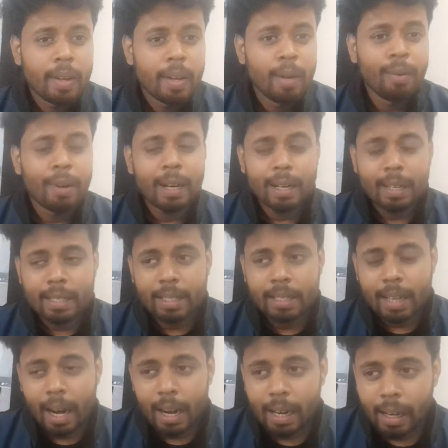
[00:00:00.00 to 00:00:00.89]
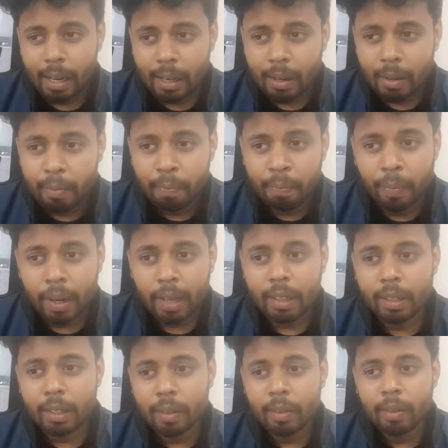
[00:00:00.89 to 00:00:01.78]
You are understanding,
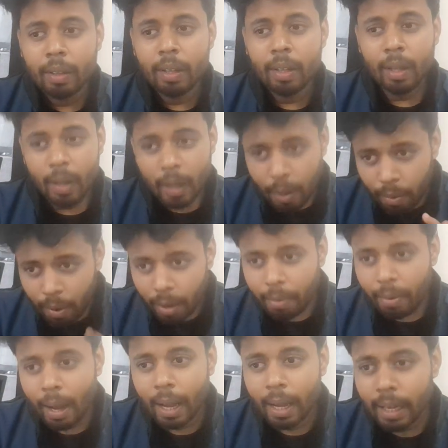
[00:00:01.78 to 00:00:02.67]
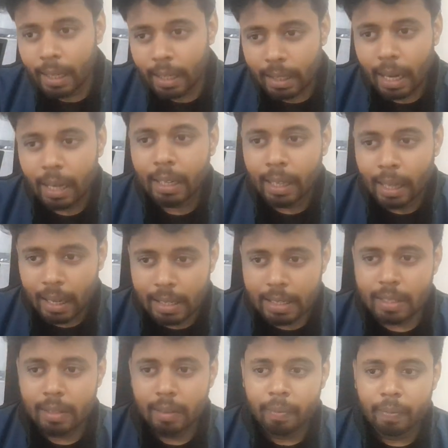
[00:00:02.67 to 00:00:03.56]
but you are finding that
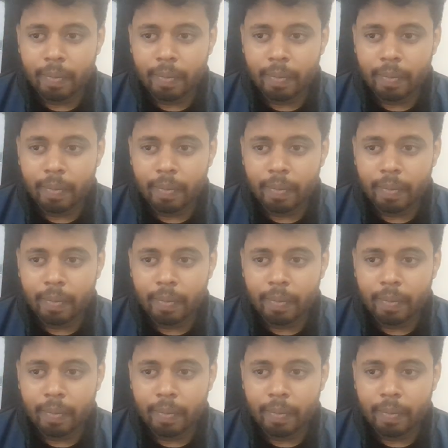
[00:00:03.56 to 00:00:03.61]
yes,